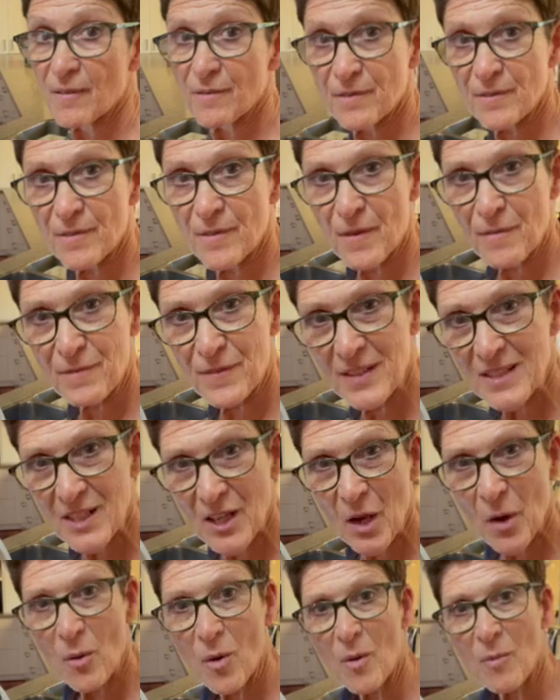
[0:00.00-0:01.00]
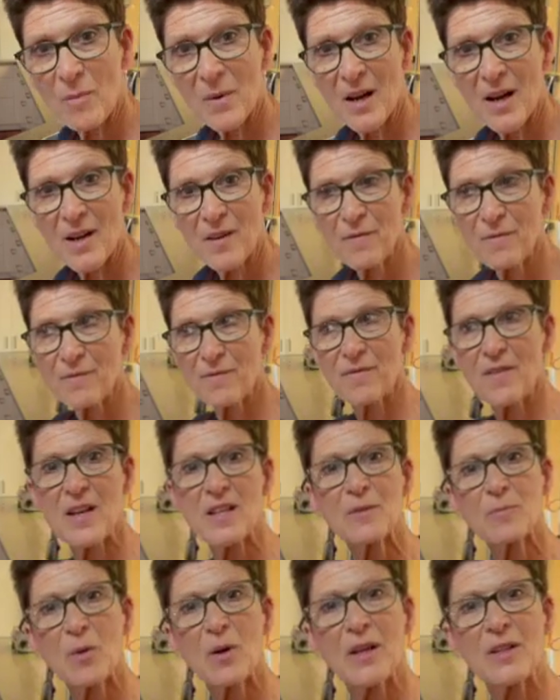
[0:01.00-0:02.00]
the video on my
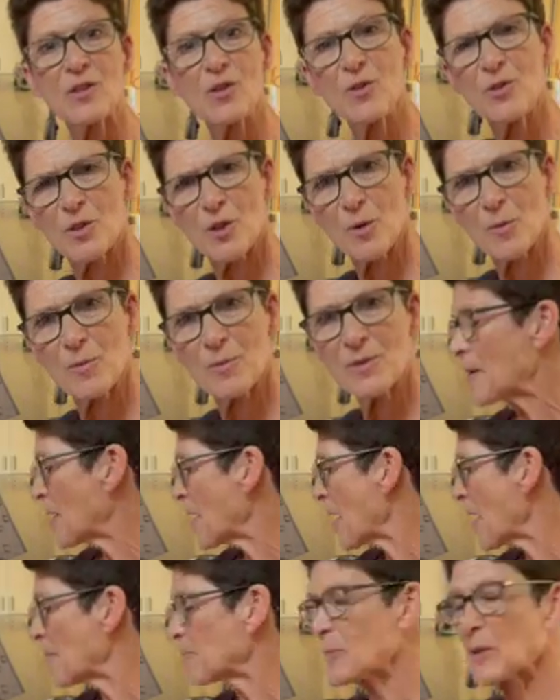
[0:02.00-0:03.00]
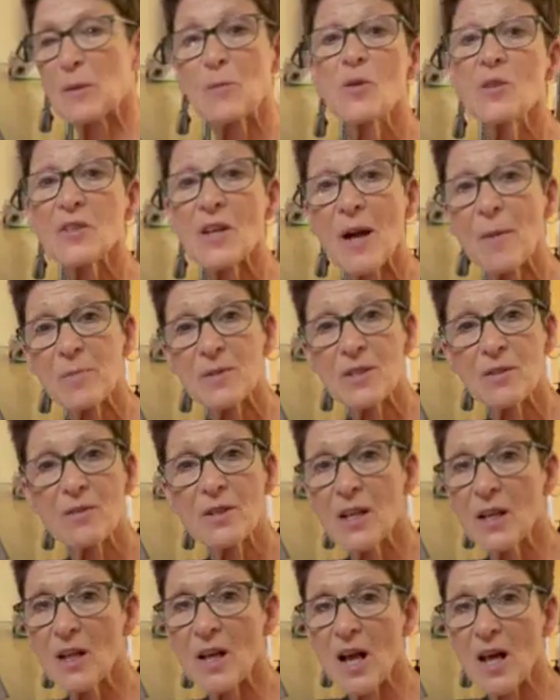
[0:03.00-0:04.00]
Facebook and YouTube. But I'm also happy to run
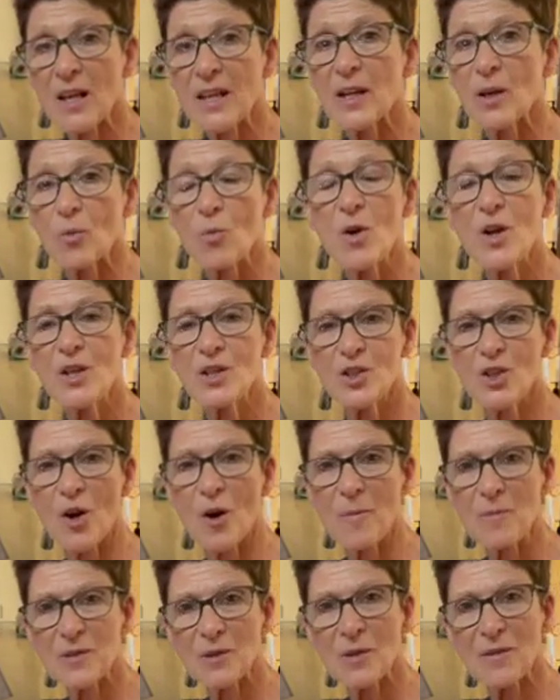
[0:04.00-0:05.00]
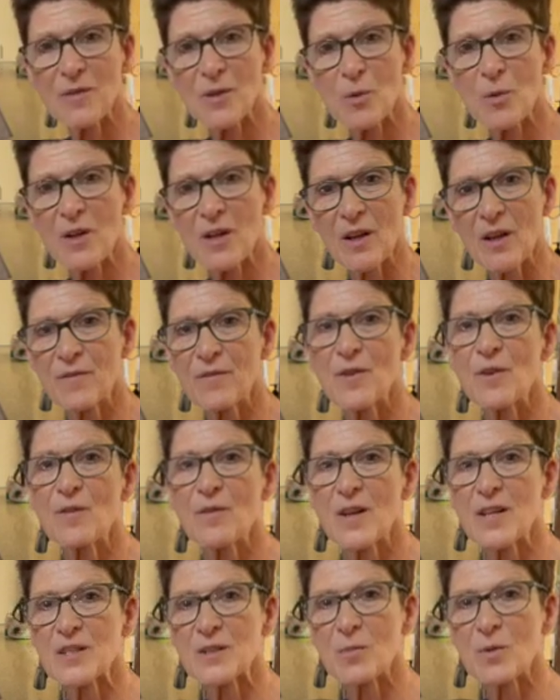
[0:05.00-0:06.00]
a little workshop. So if you and a few
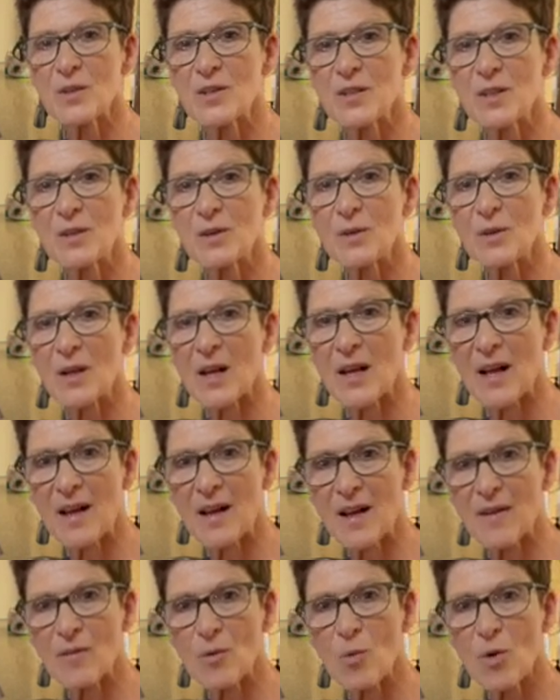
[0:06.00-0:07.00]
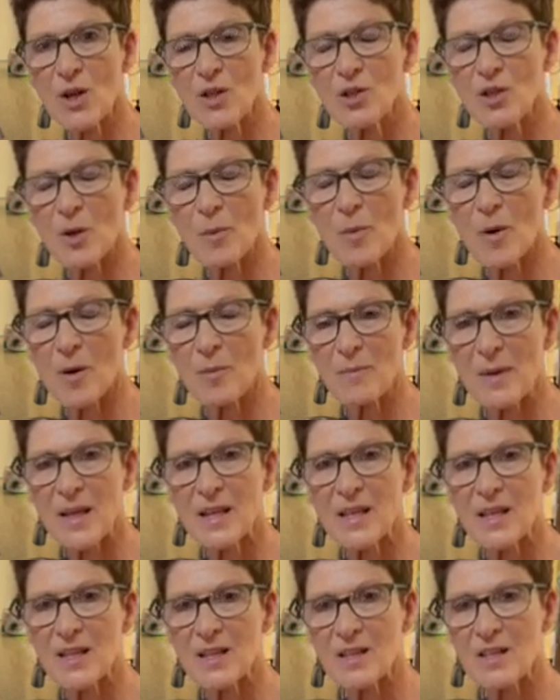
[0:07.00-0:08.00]
friends want to have a workshop on
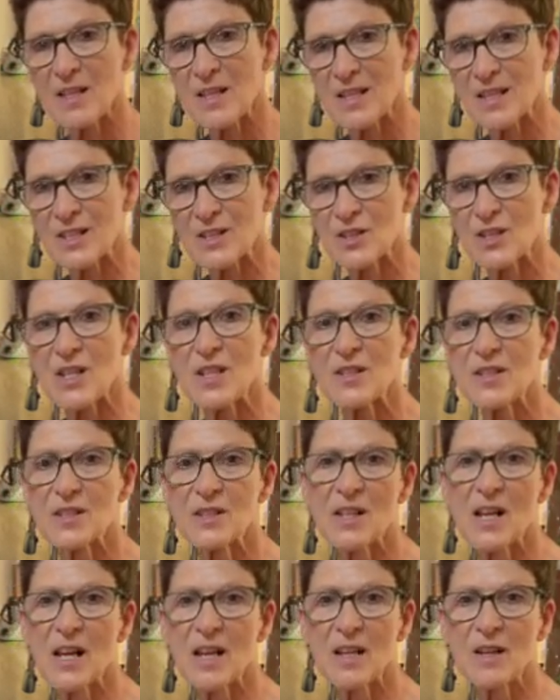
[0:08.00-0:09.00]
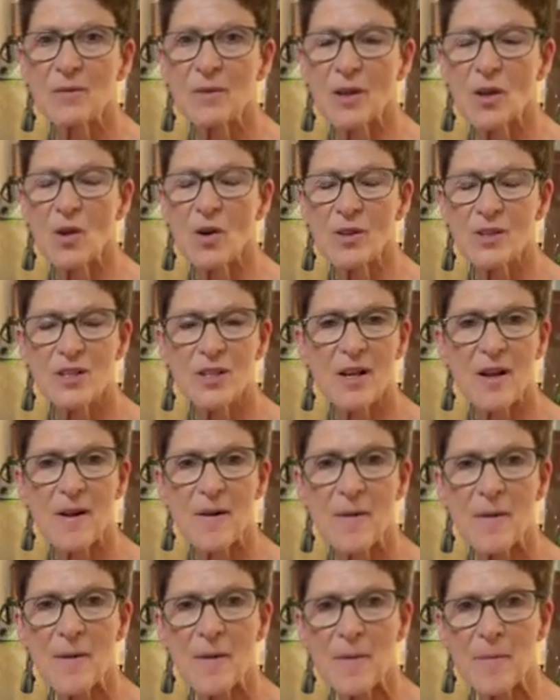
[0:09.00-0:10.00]
making cheeses like ricotta,
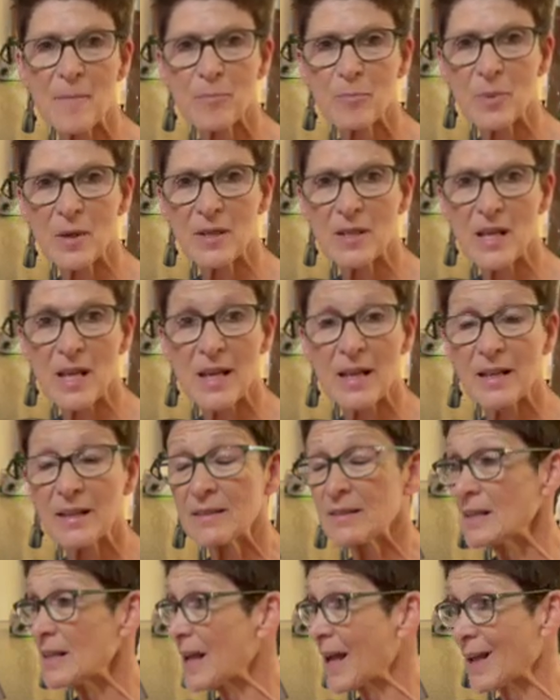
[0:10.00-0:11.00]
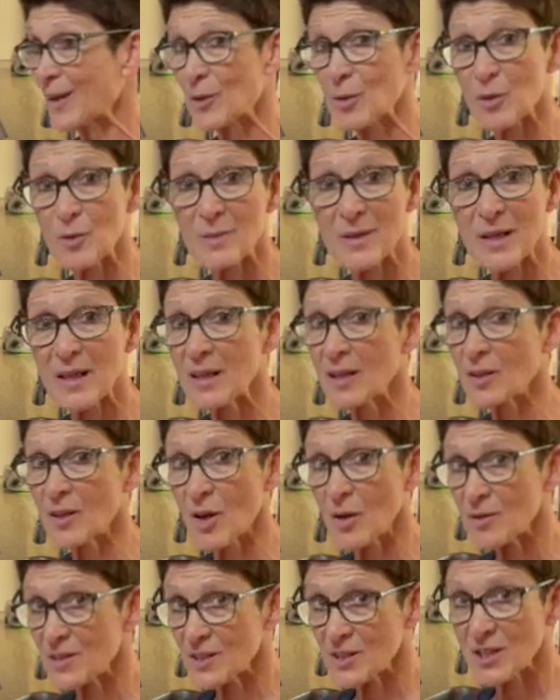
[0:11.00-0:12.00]
paneer, halloumi,
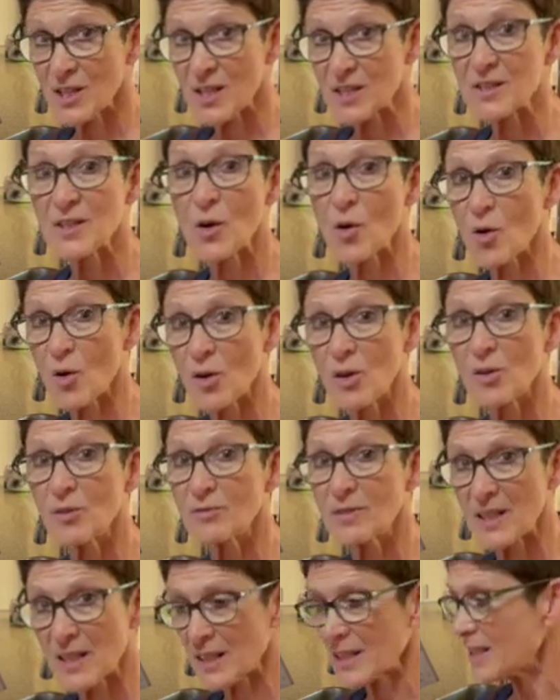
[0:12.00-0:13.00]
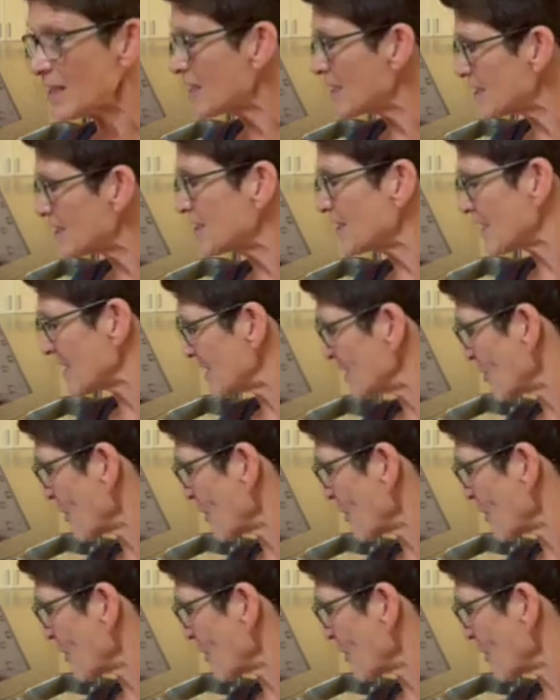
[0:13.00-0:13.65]
goat's cheese, they're all really easy in your